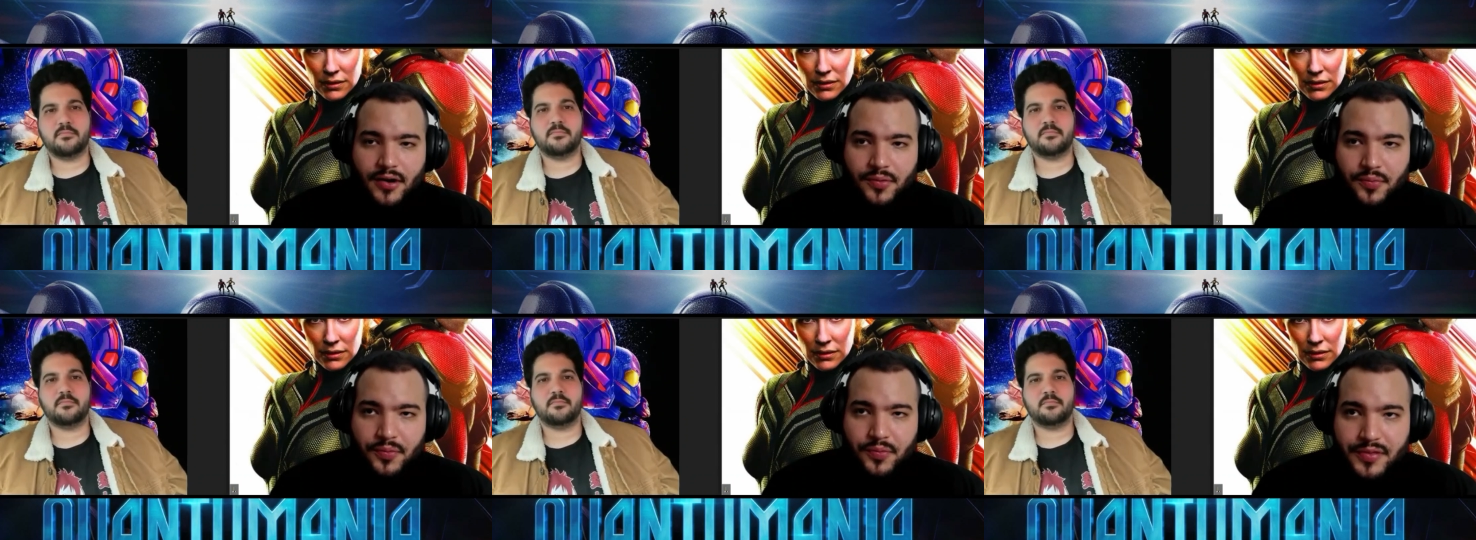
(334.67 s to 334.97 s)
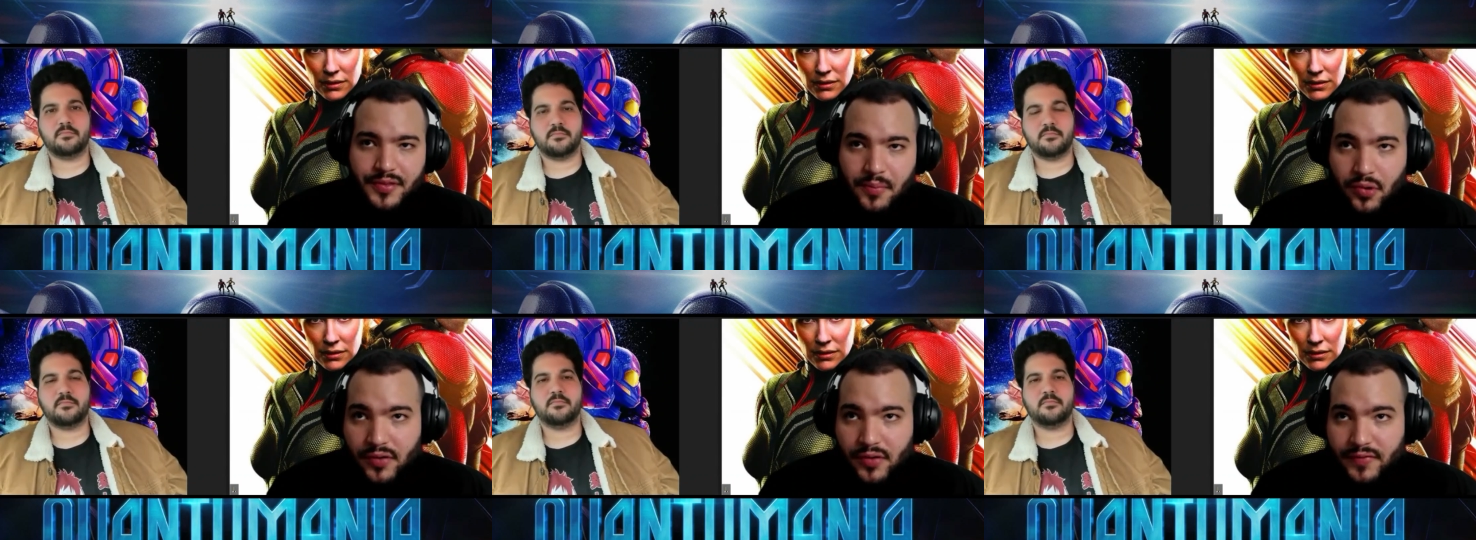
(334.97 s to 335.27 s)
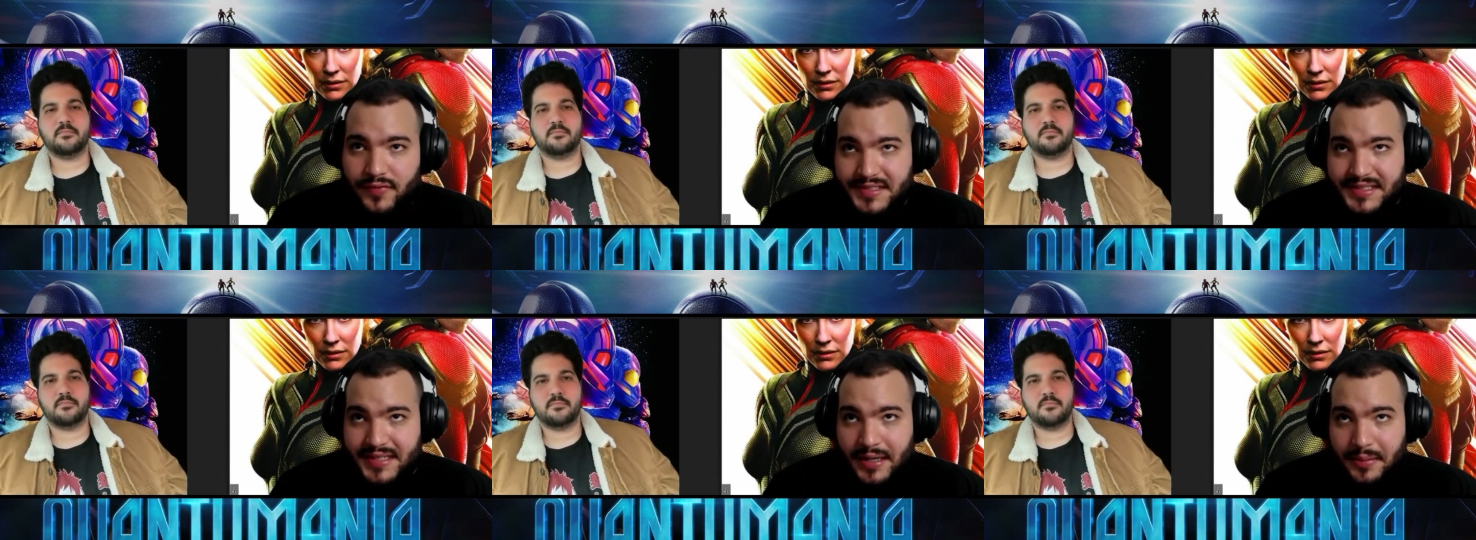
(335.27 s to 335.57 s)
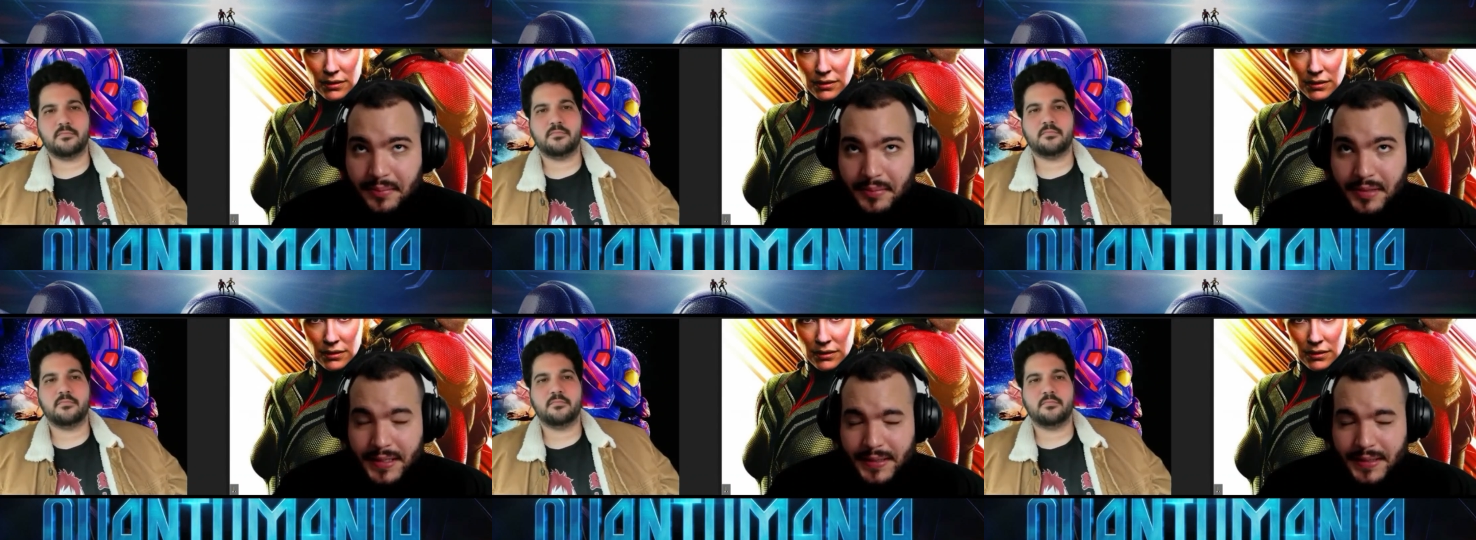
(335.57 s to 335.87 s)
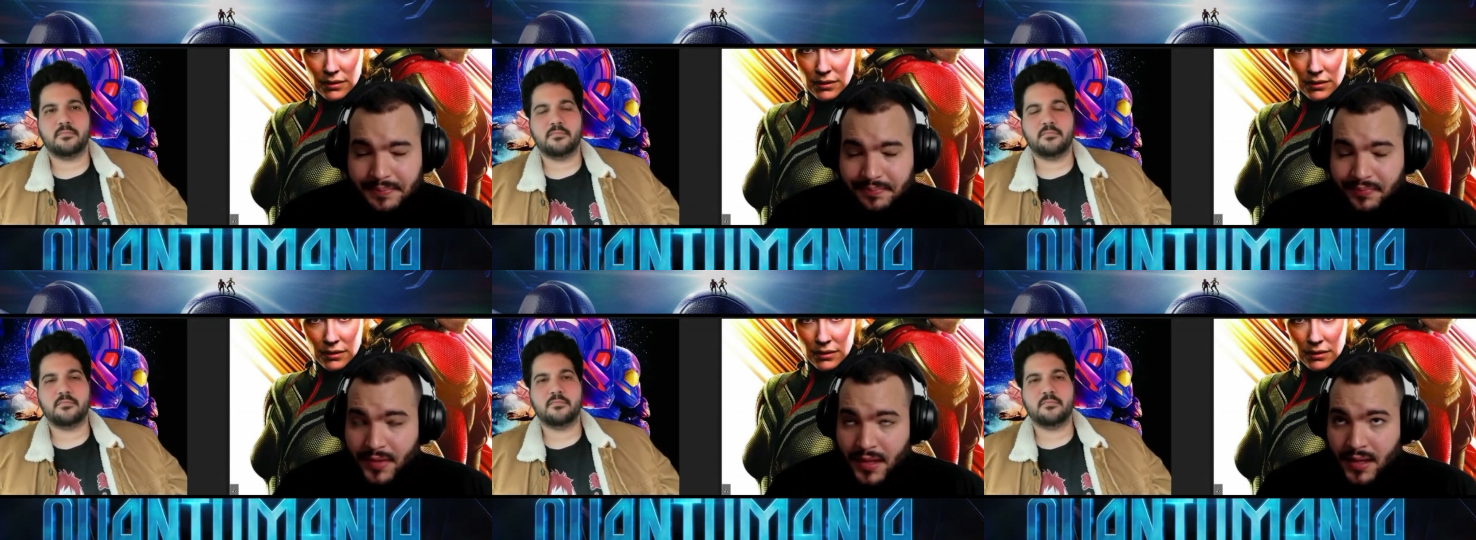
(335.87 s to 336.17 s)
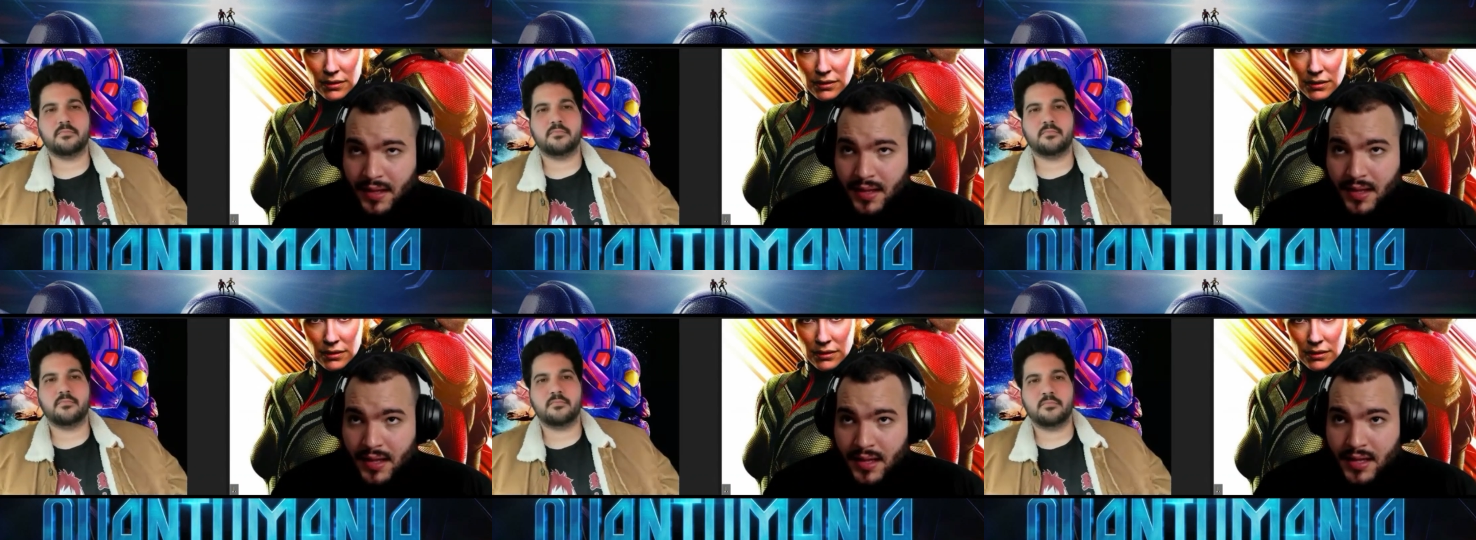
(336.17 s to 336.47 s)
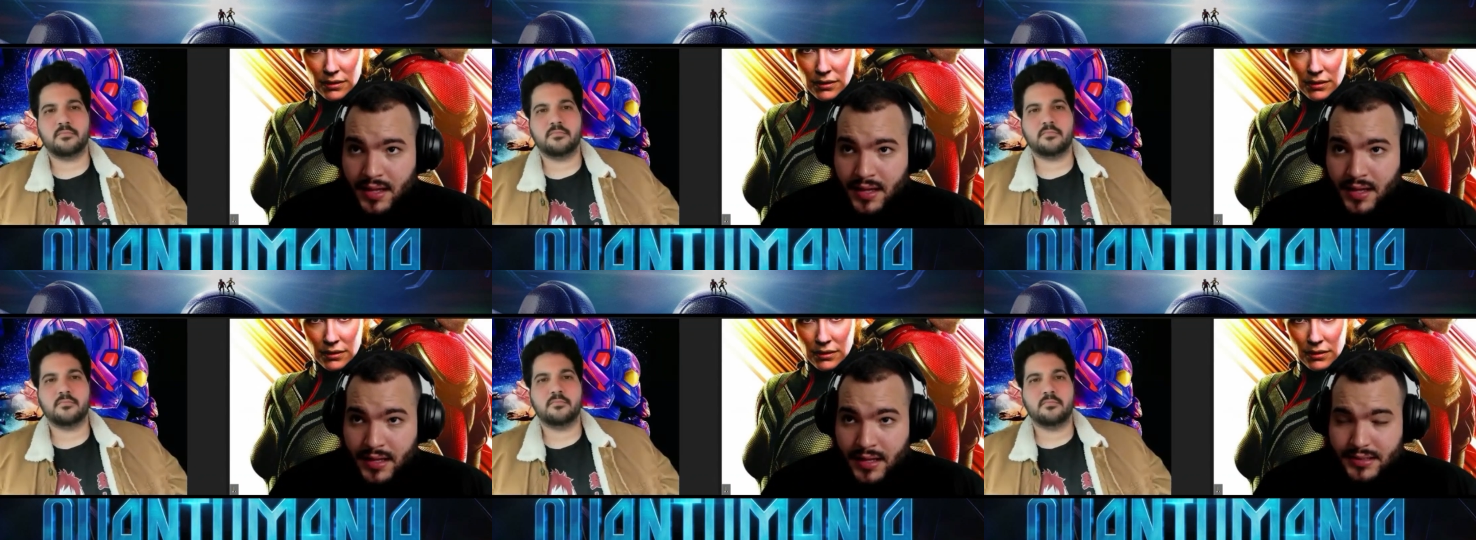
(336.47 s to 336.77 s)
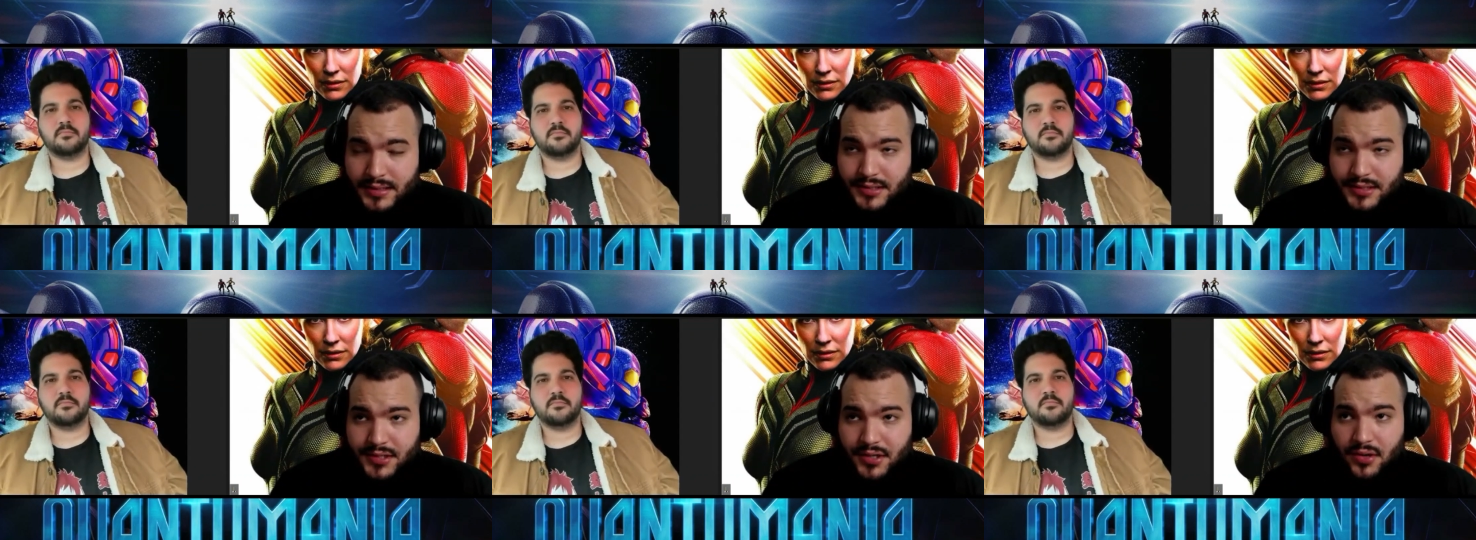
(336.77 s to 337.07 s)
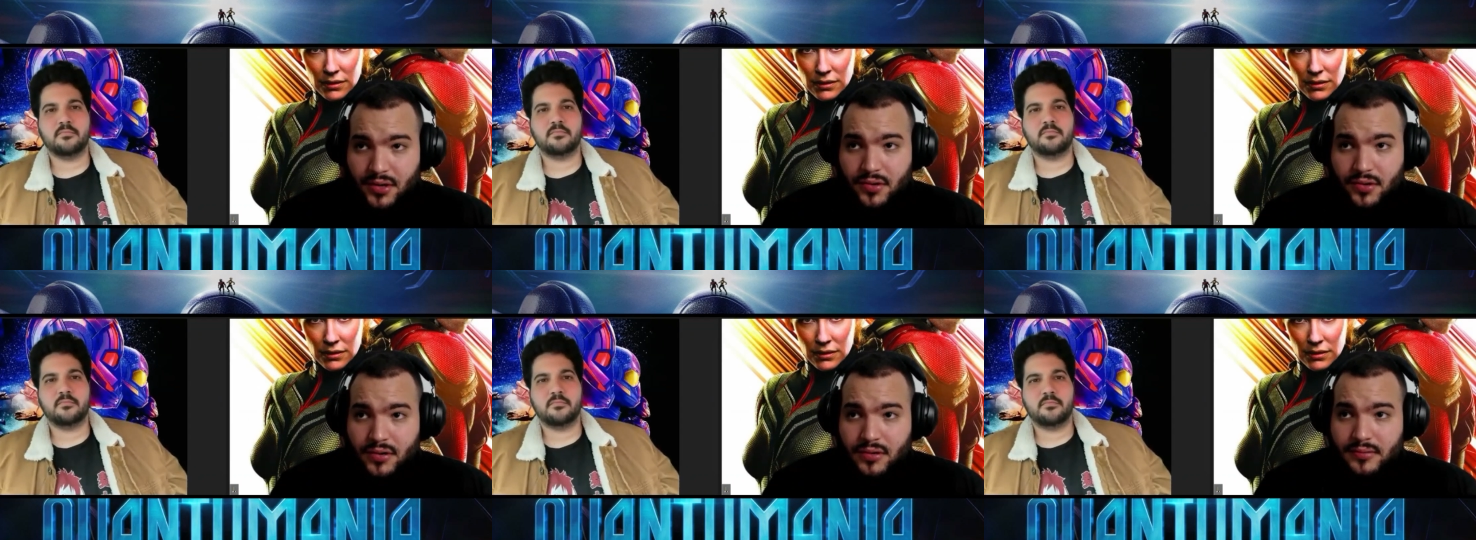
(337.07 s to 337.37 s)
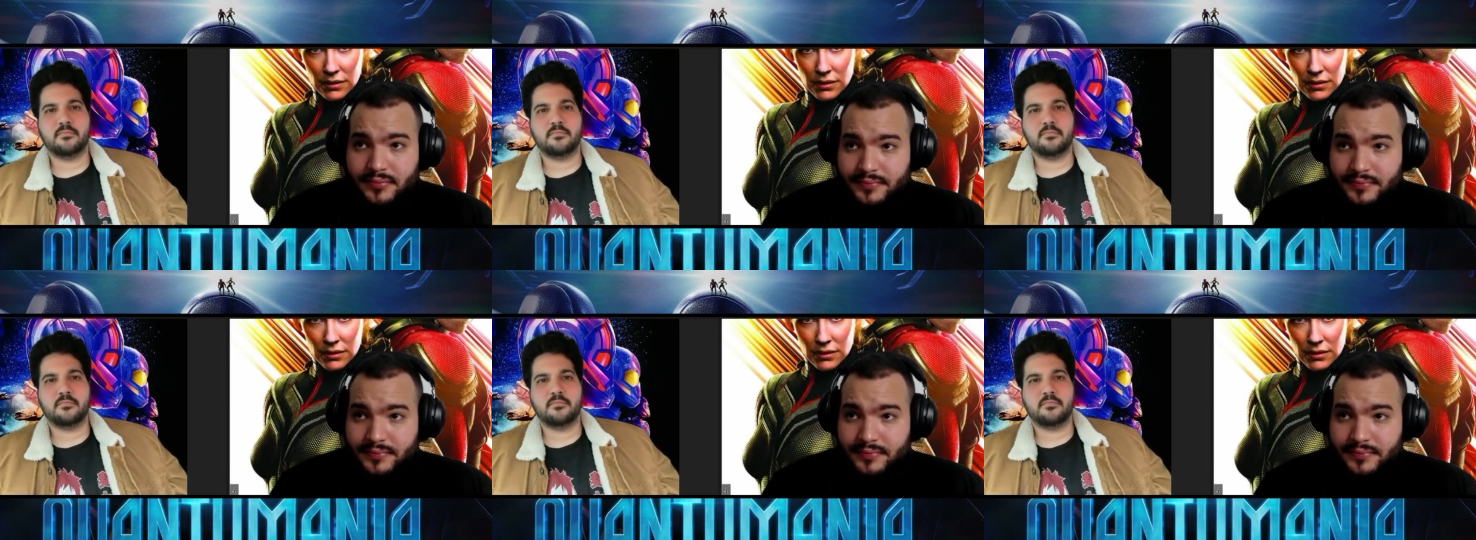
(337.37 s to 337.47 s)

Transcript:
Speaker 1: with the Marvel timeline. So,